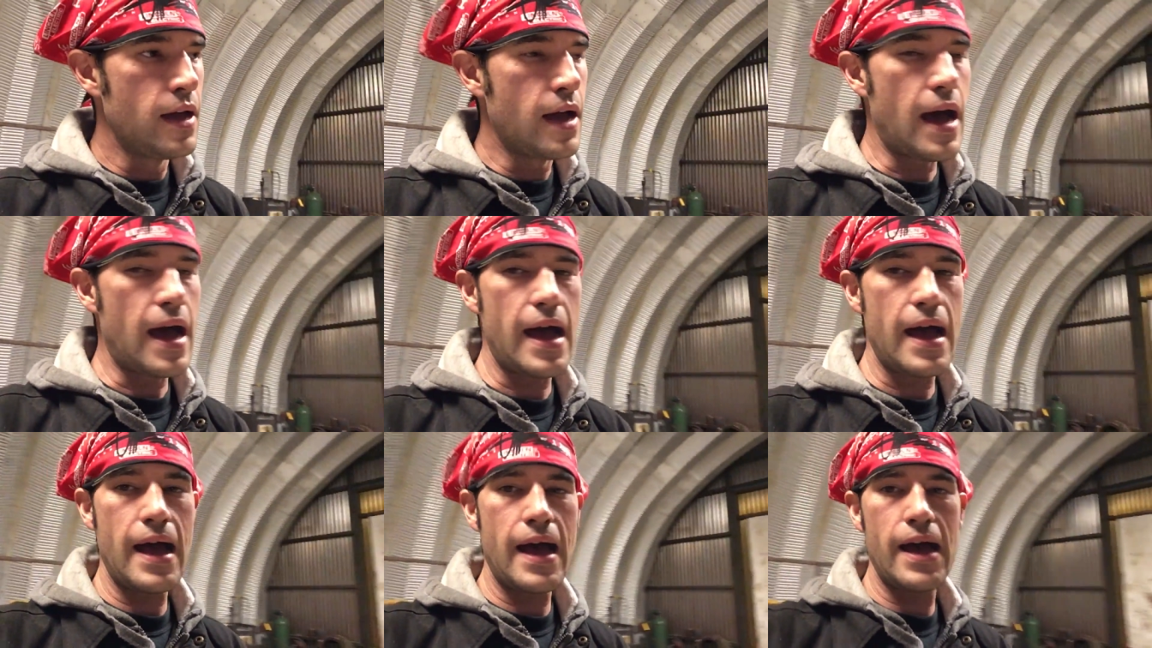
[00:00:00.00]

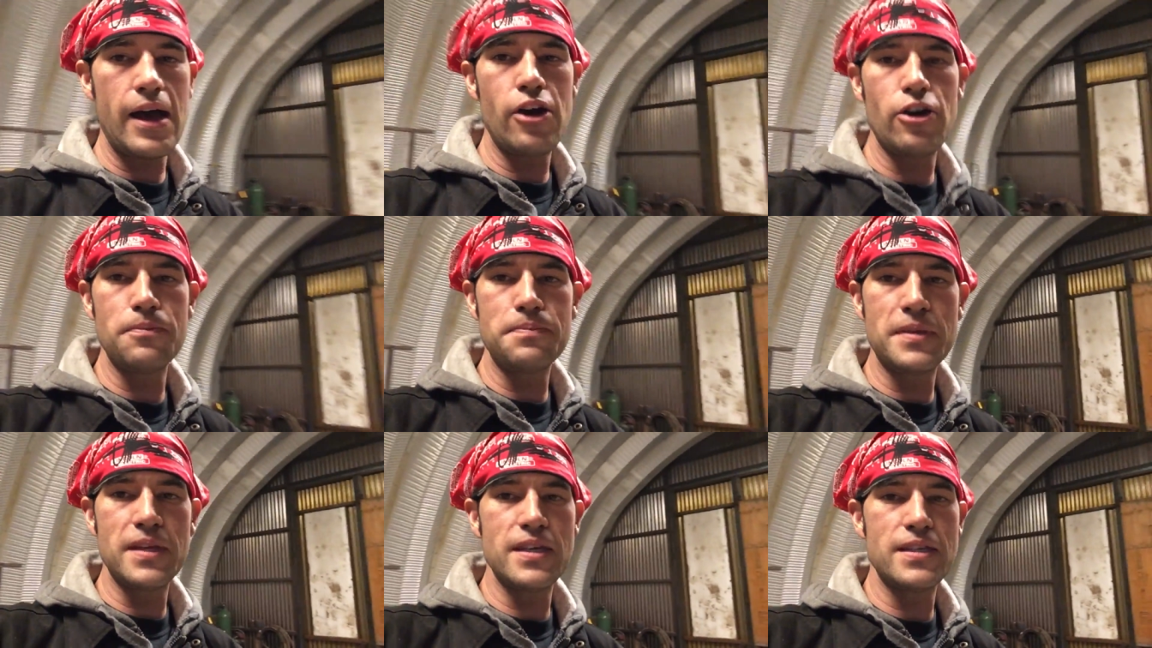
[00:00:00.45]
I
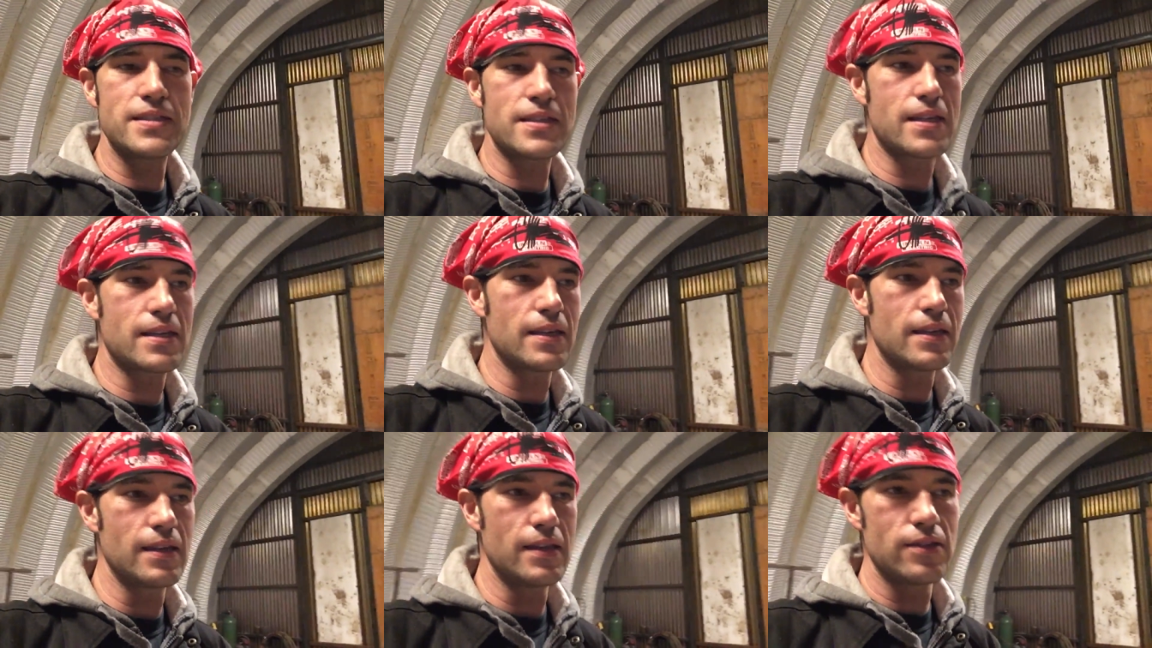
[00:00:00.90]
hope these
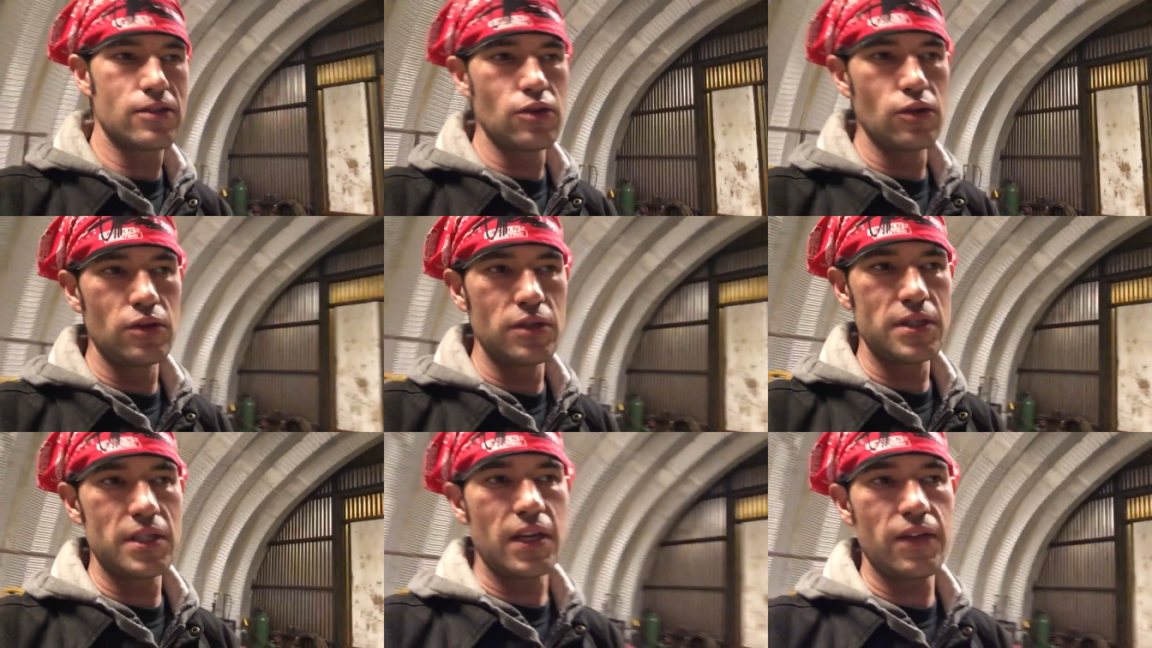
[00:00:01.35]

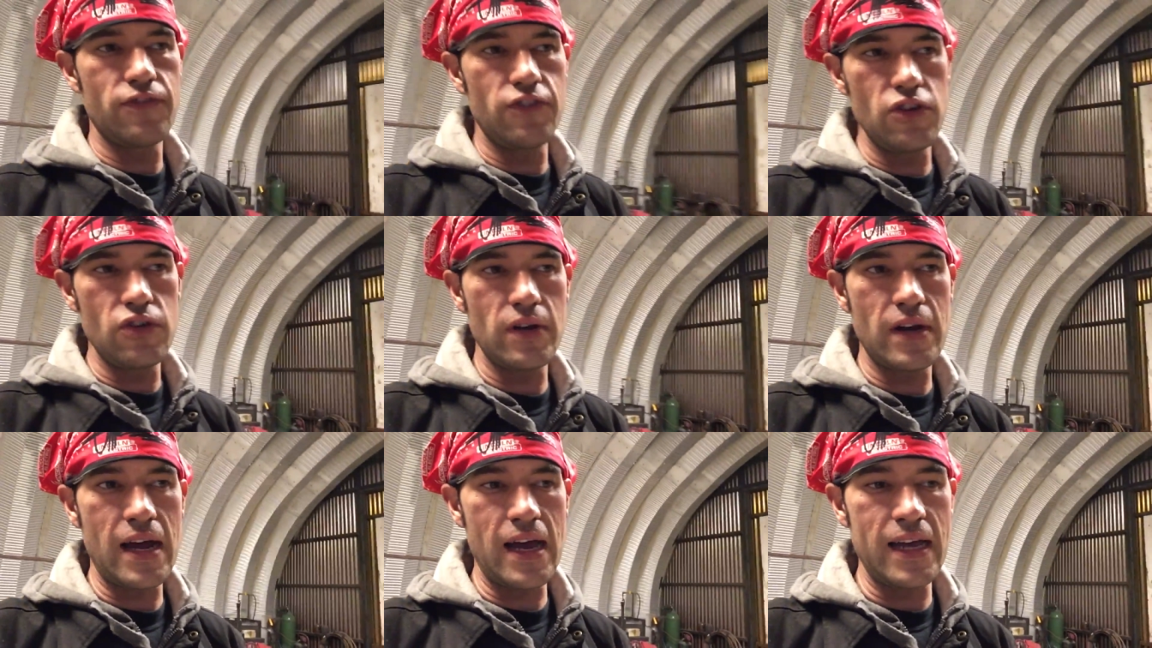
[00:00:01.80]
tools give
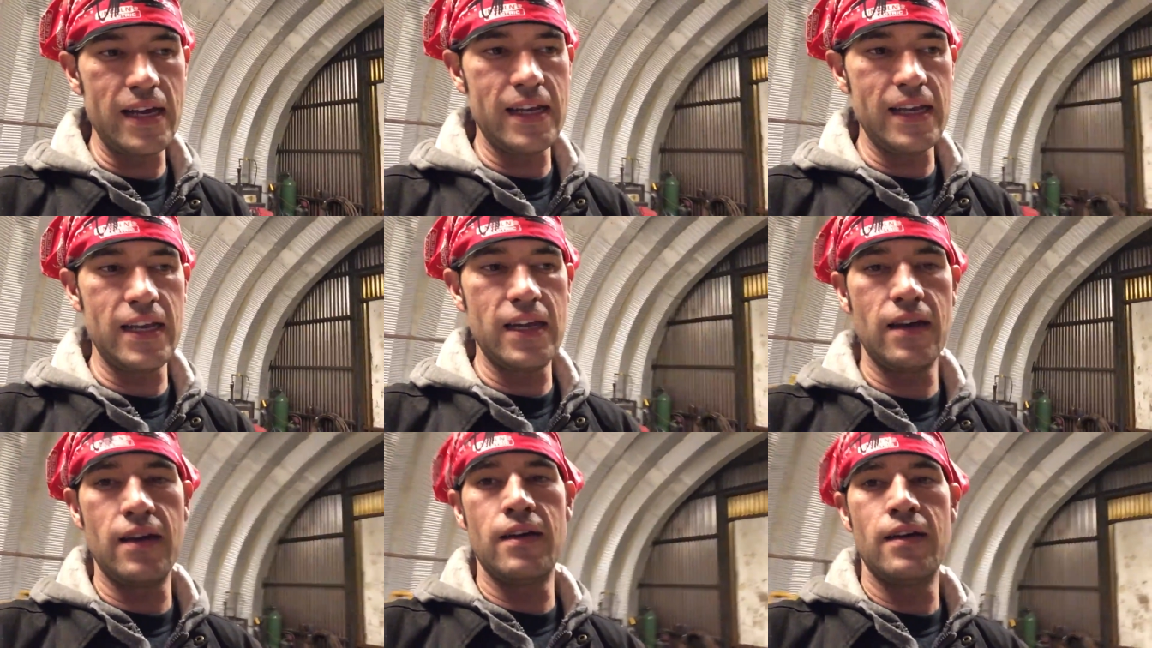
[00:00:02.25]
you an
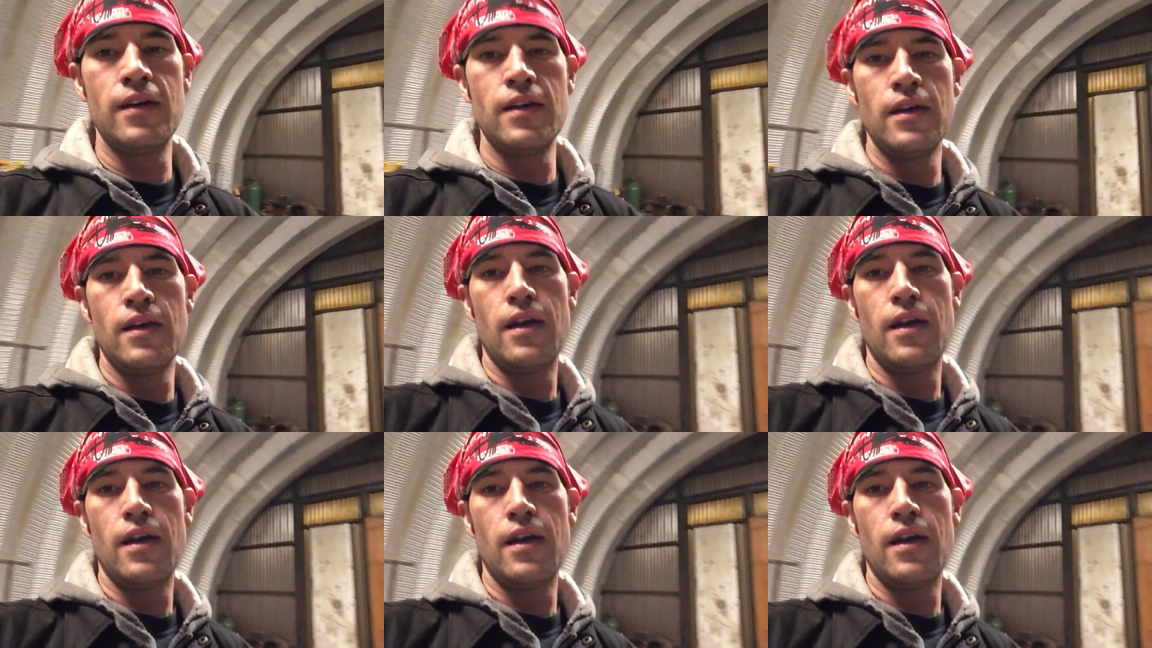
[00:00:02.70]
idea